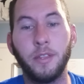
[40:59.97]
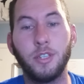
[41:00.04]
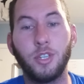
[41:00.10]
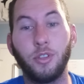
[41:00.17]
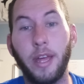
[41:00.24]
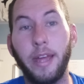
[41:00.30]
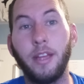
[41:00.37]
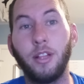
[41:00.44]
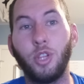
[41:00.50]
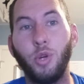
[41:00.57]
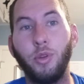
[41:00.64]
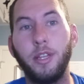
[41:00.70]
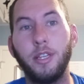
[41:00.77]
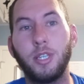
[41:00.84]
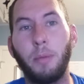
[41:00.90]
So that
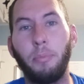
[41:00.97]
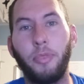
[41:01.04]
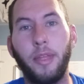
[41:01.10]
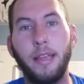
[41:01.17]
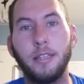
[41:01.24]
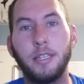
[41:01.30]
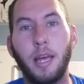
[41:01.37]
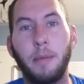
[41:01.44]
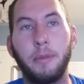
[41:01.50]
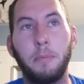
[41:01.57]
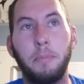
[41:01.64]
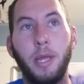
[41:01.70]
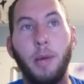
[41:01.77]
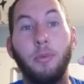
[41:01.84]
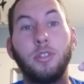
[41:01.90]
included some things I'm
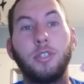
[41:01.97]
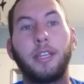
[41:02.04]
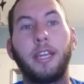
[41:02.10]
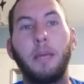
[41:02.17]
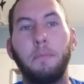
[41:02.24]
going to be able to